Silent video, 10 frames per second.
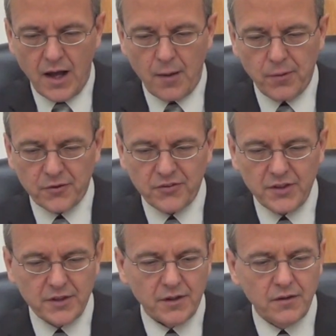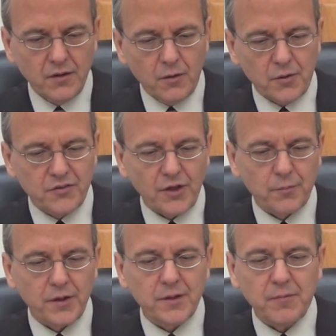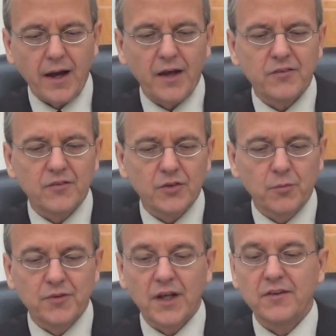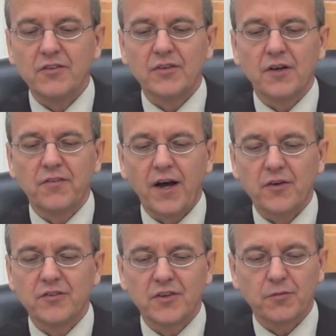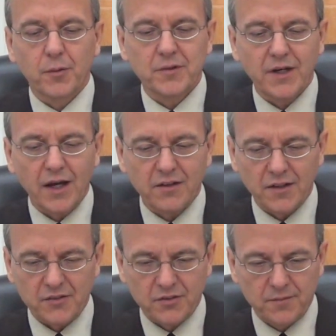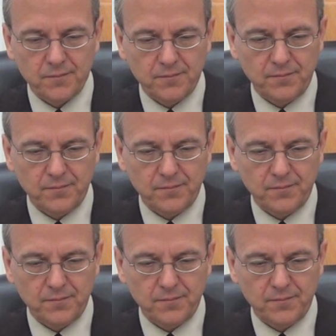Aparecida, where he's celebrating Mass with tens of thousands of Roman Catholics.